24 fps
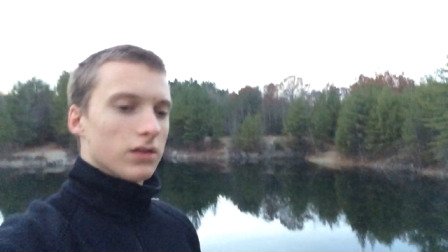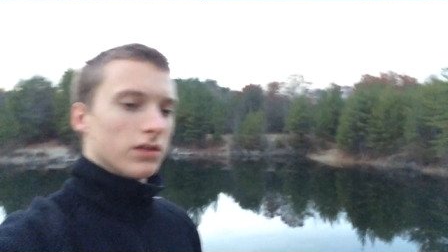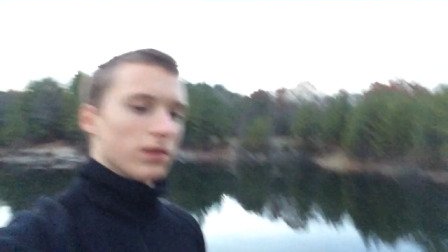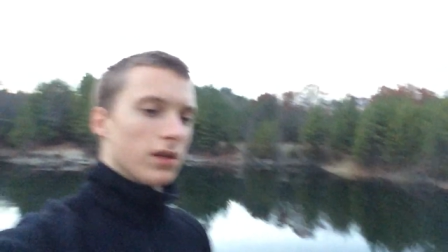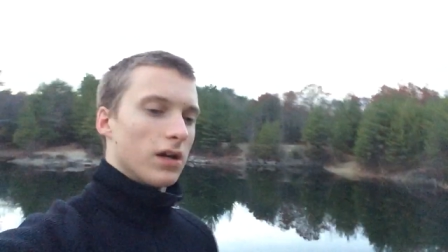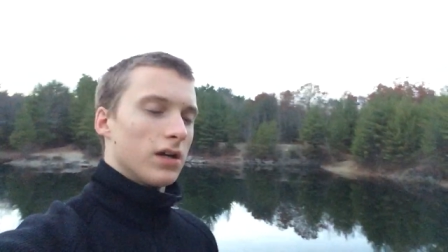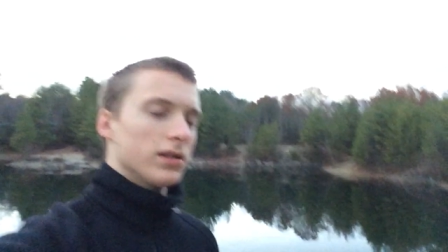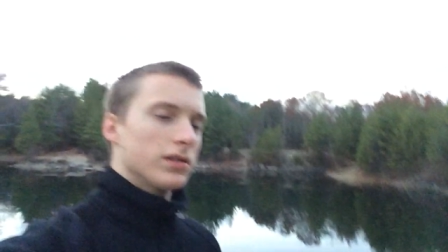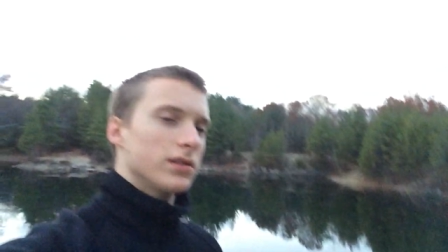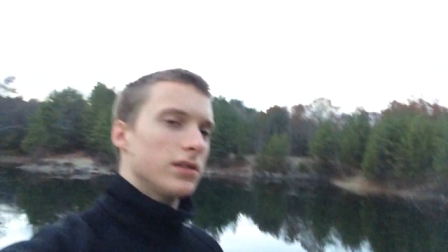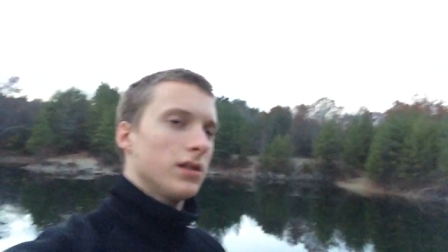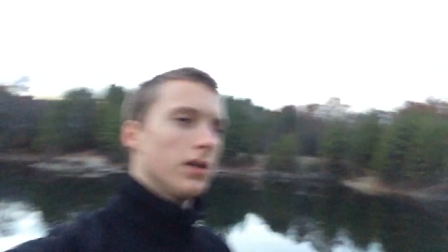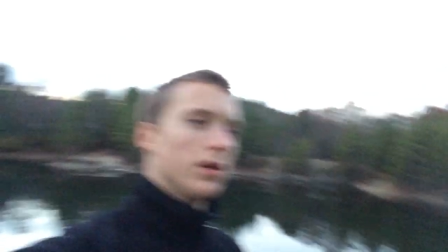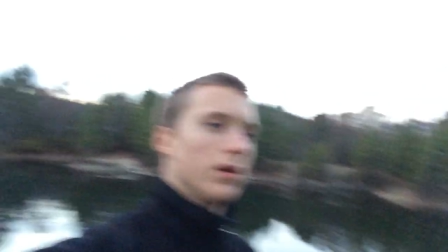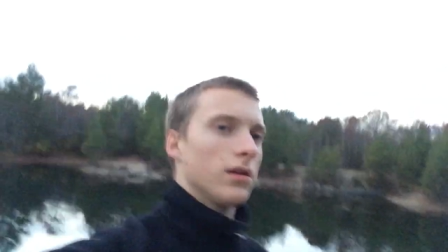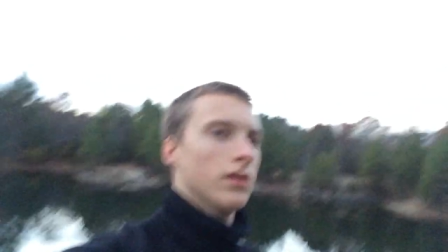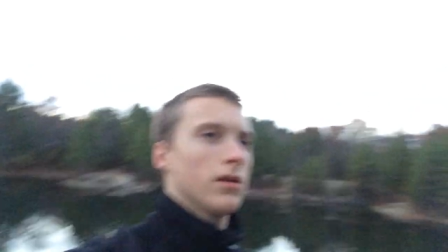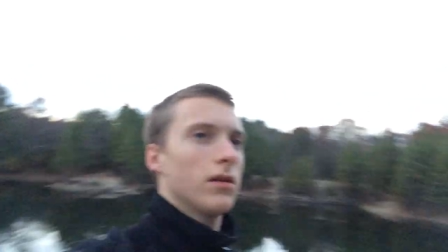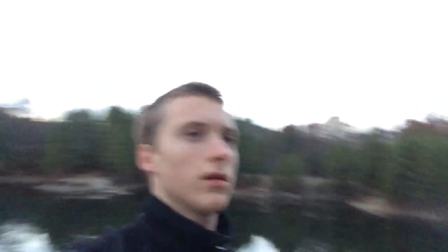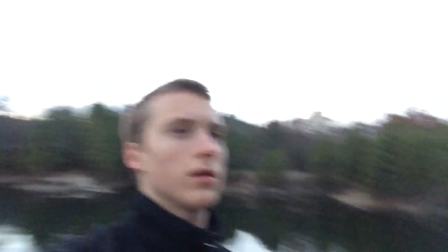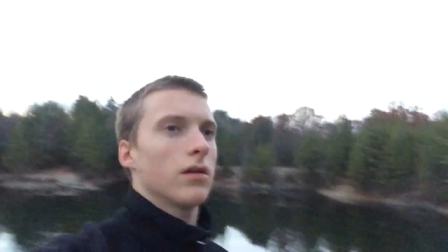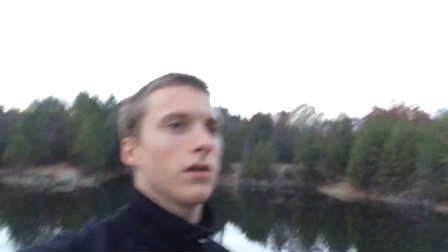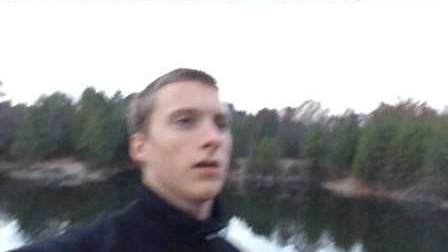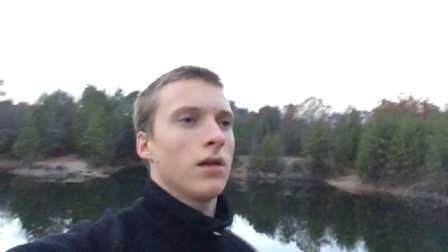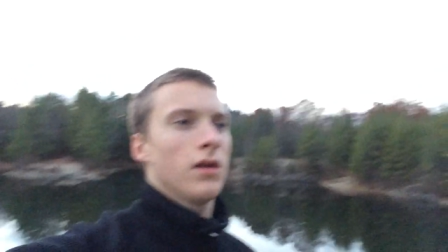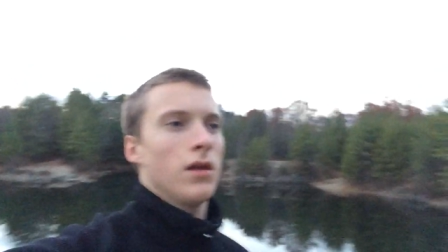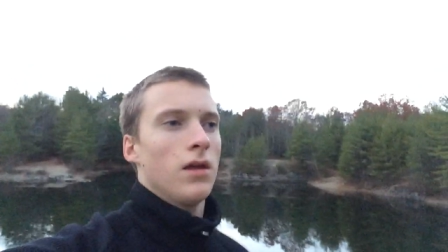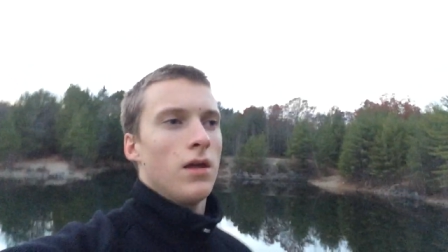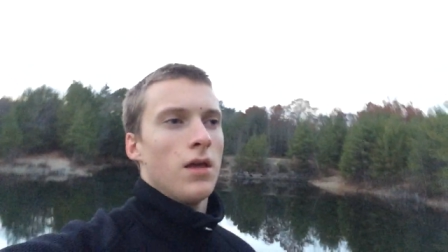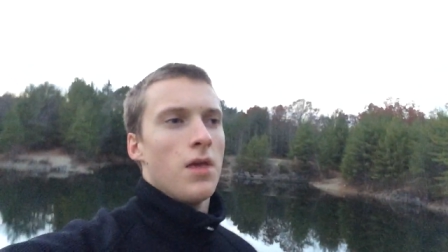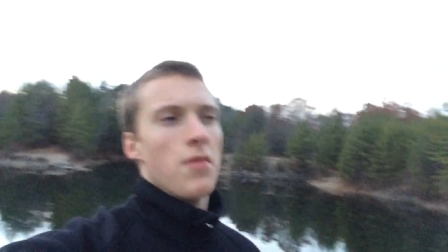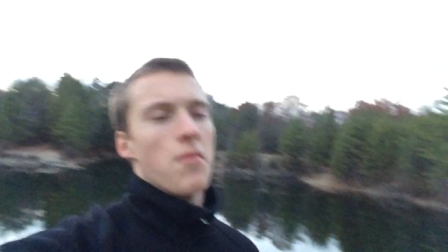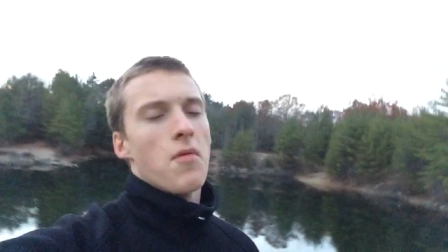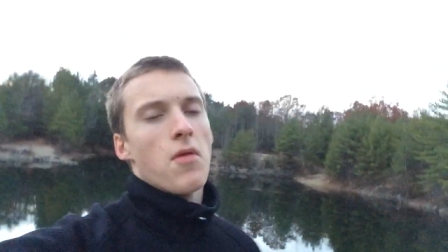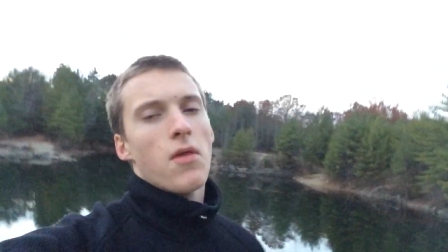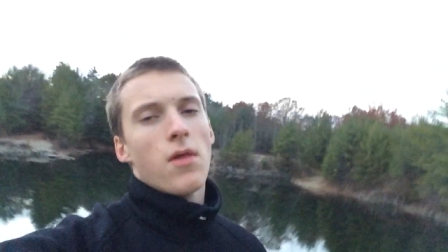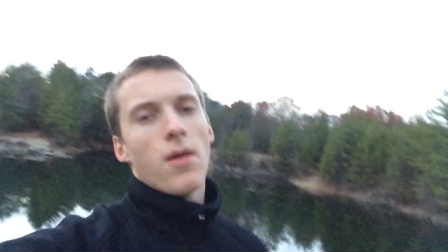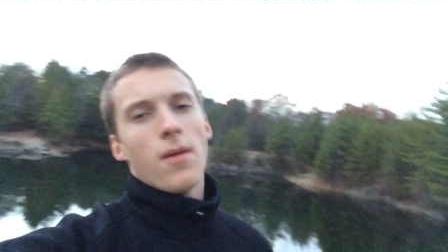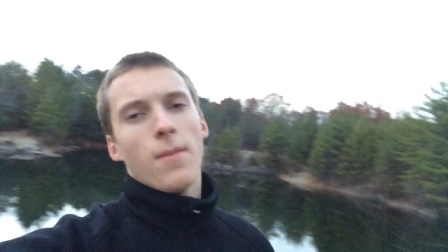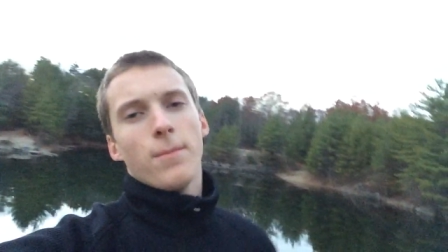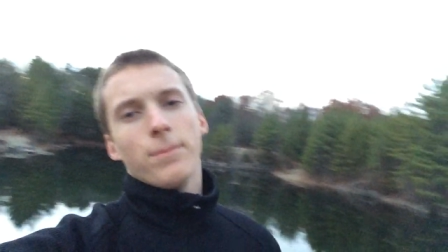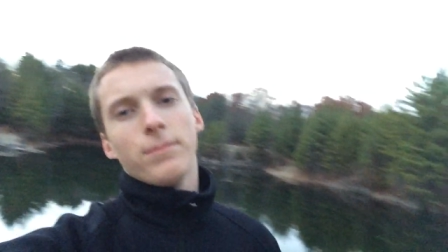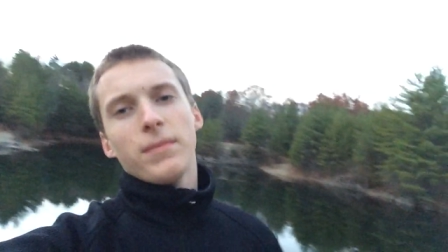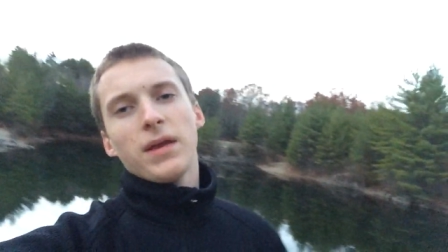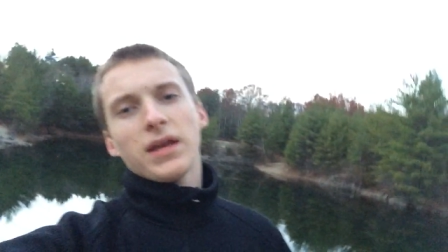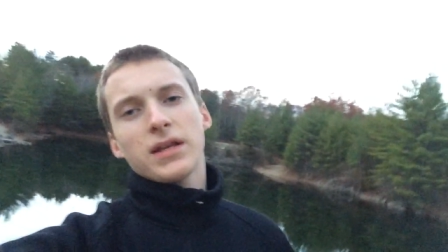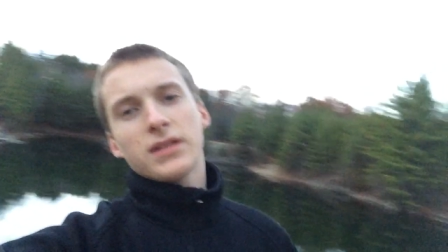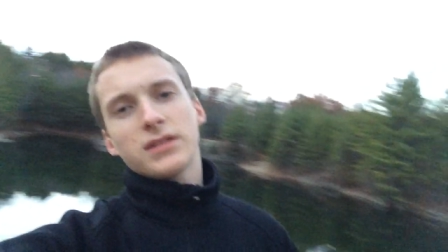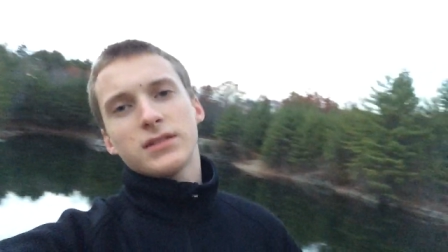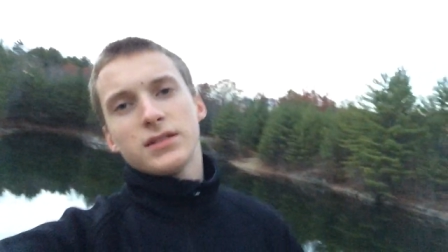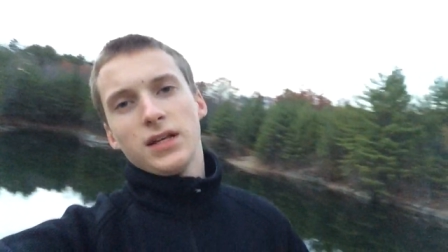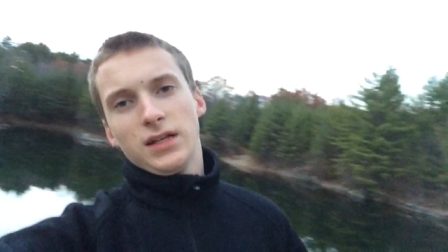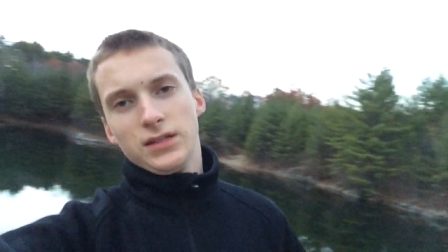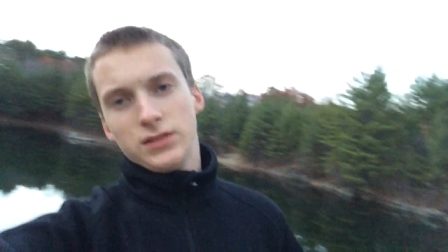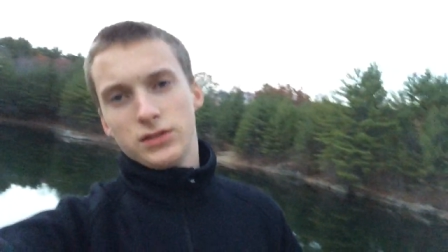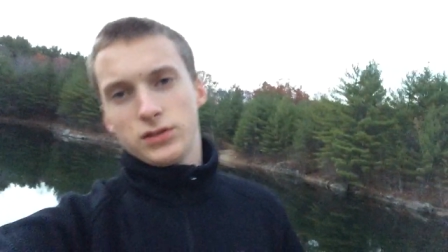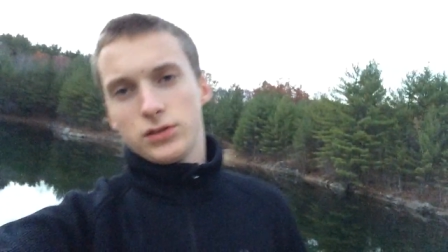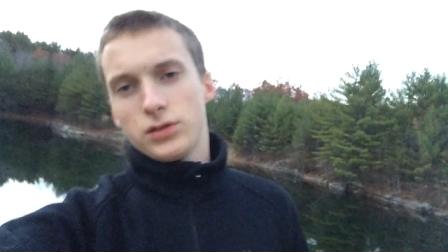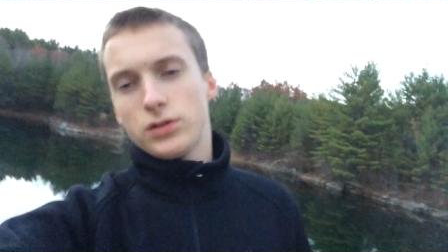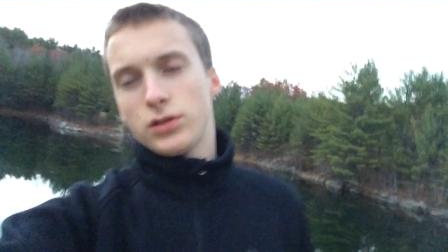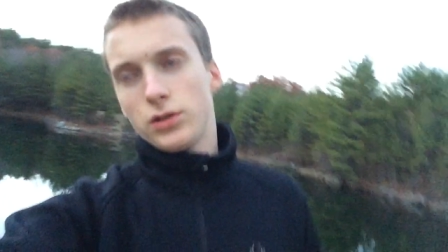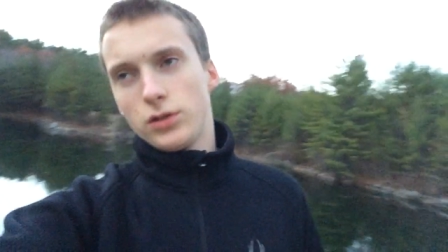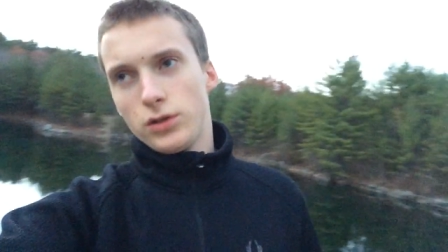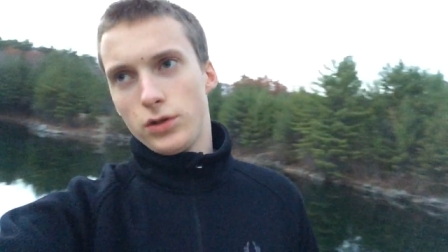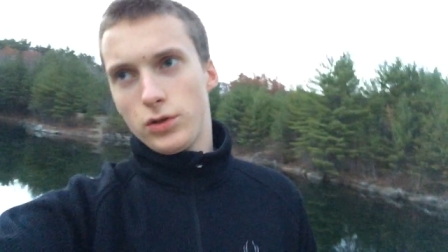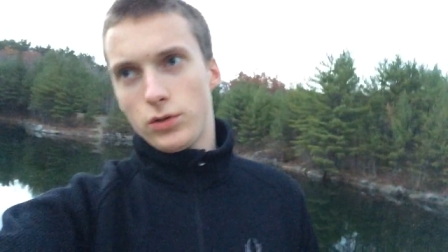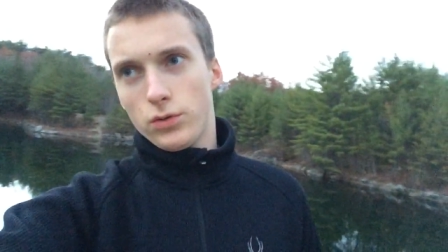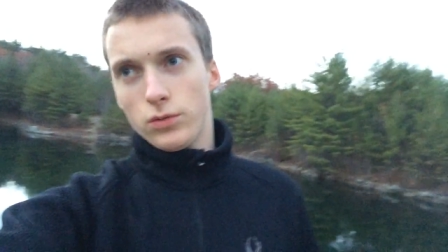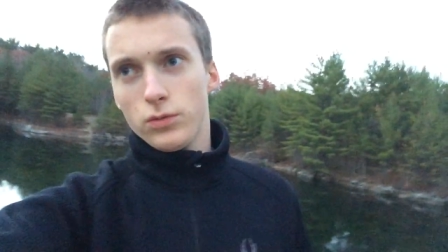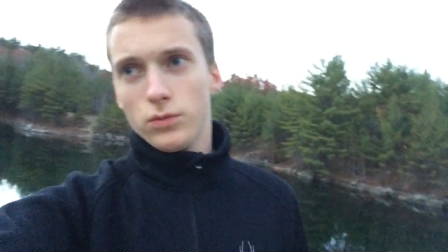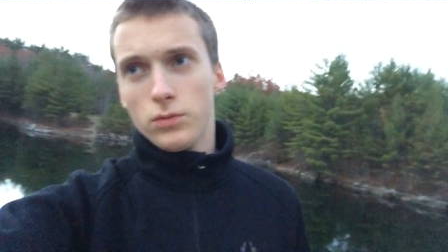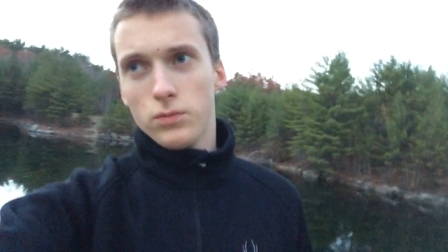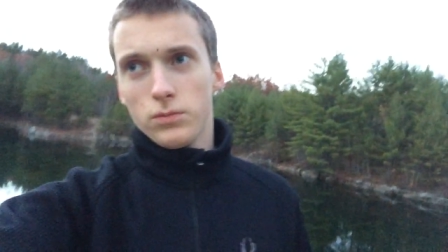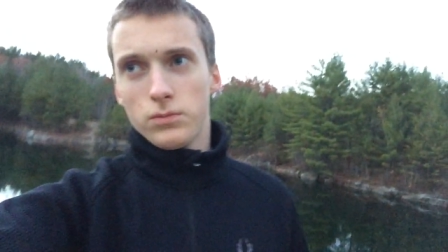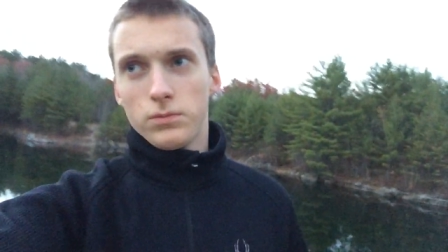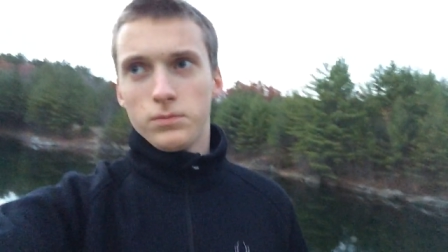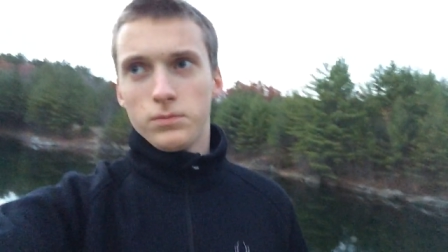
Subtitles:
Does it make sense to you?